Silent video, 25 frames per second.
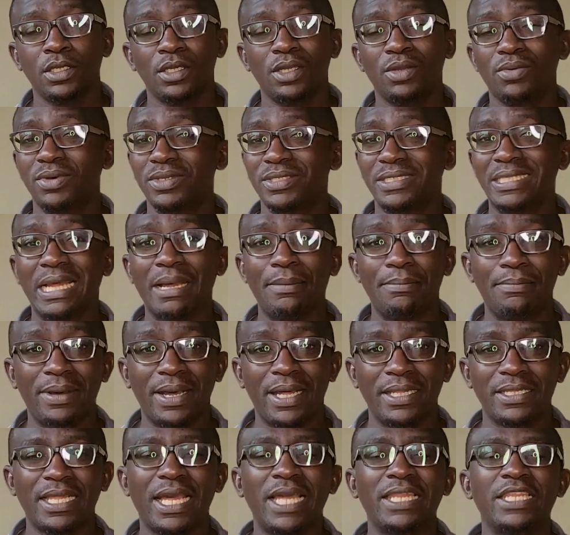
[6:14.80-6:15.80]
It was that
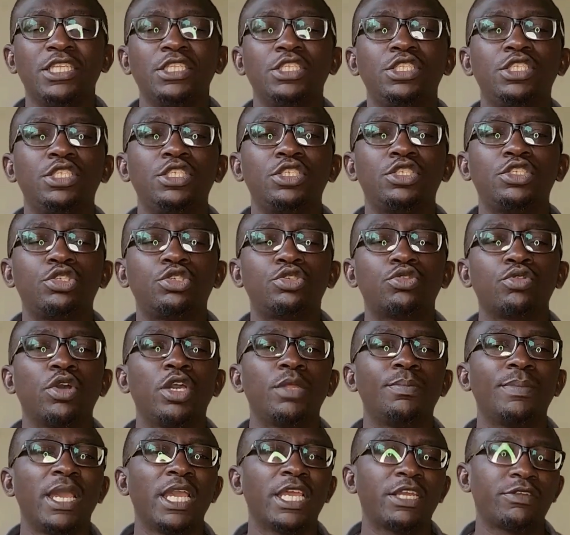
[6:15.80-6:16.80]
bad. And it
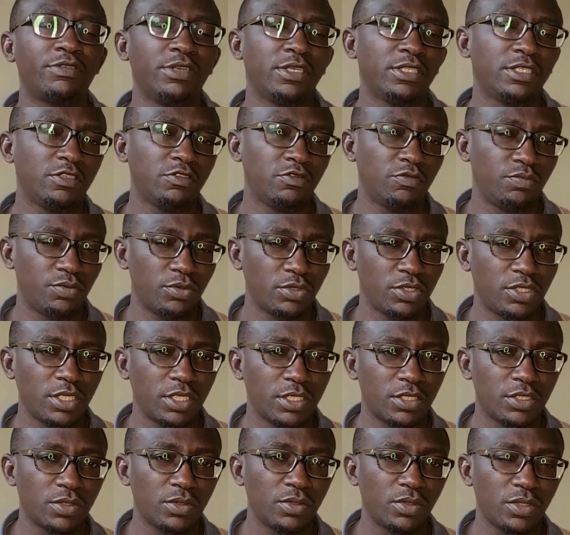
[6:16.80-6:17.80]
destroyed my creative
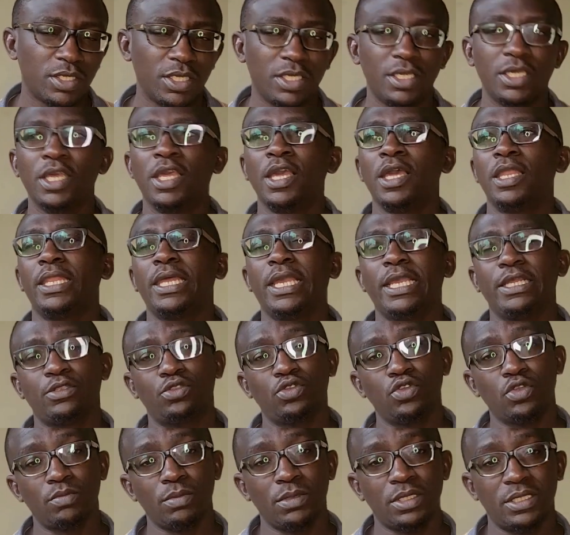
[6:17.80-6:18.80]
process. Okay. Now it
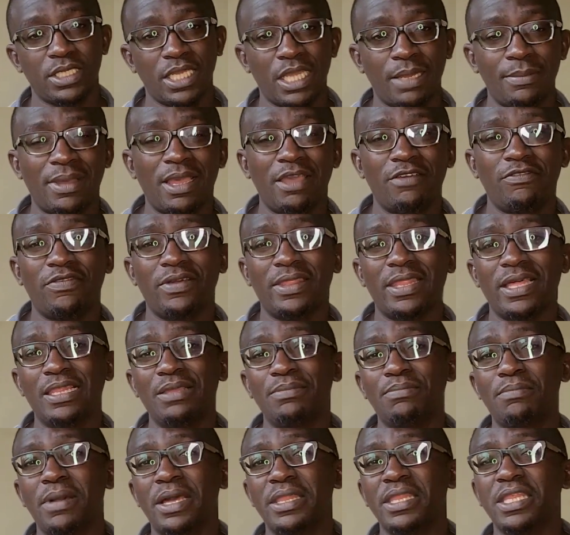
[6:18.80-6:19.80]
took me time. I
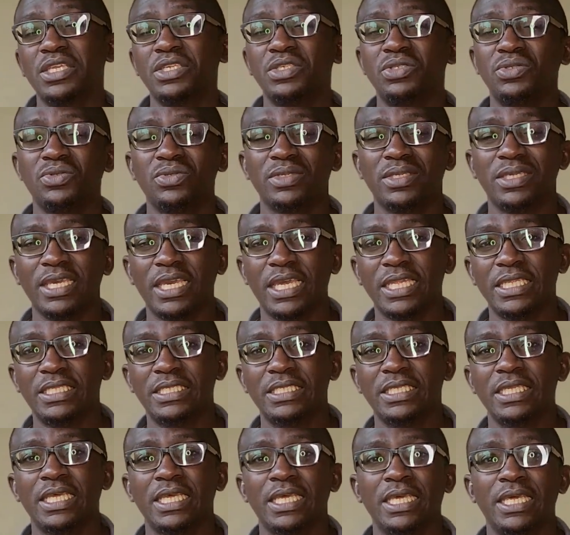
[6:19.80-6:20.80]
finally managed to get
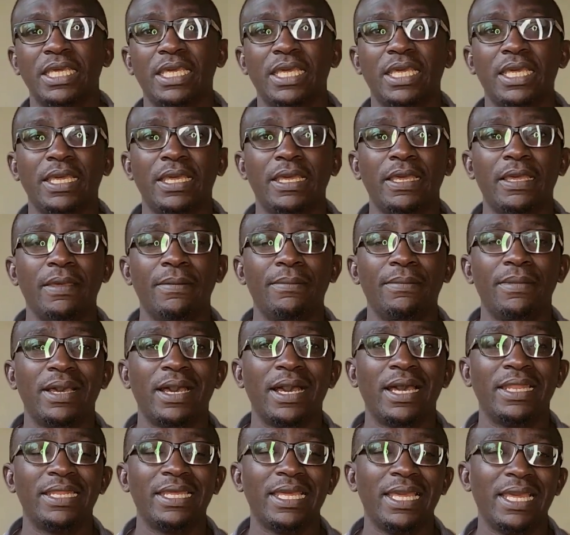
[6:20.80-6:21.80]
an
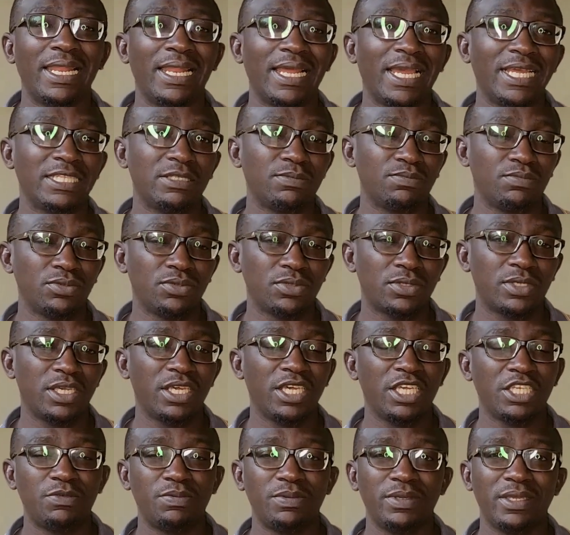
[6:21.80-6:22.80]
EliteBook,
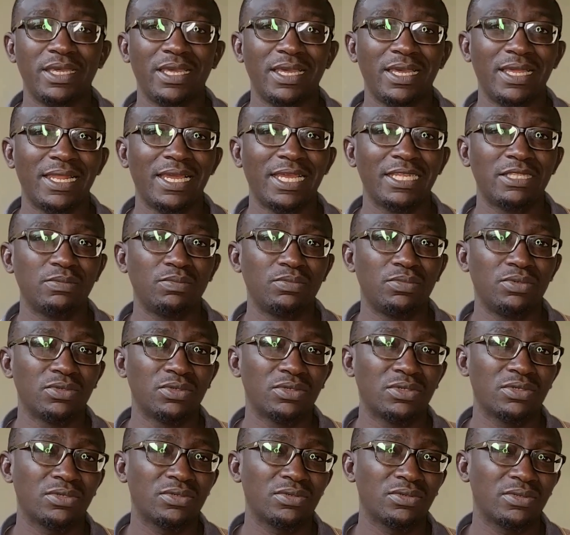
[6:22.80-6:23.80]
HP
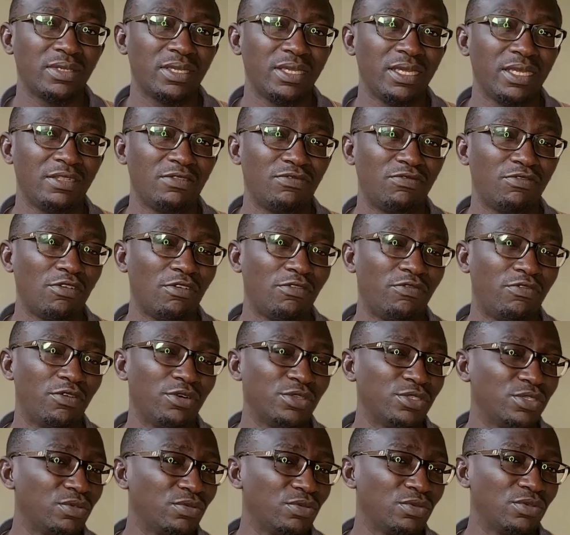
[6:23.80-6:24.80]
EliteBook
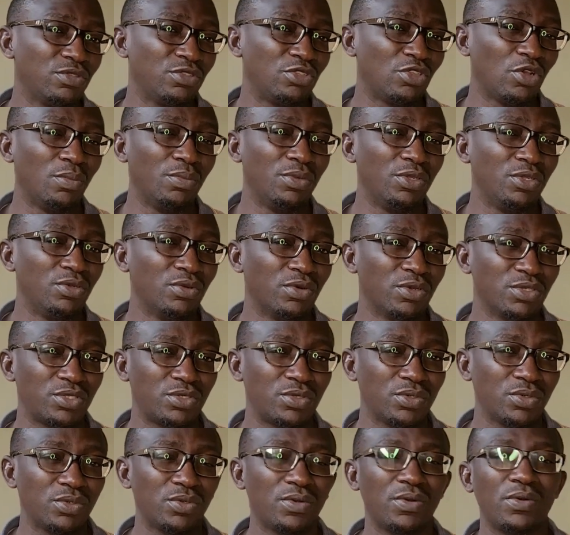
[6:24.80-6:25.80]
8440W or
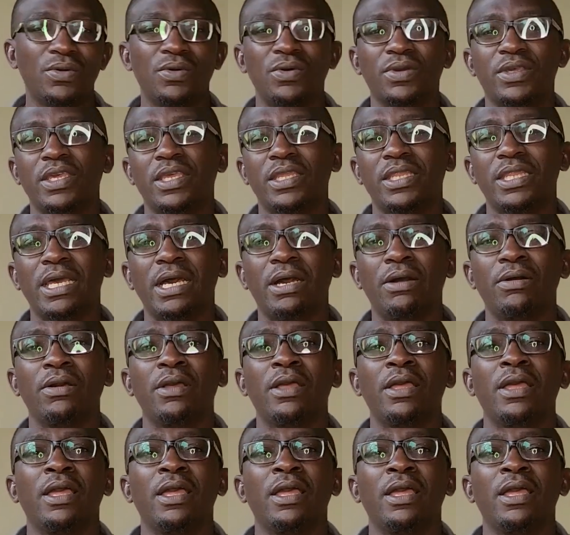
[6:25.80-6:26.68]
so. Okay, now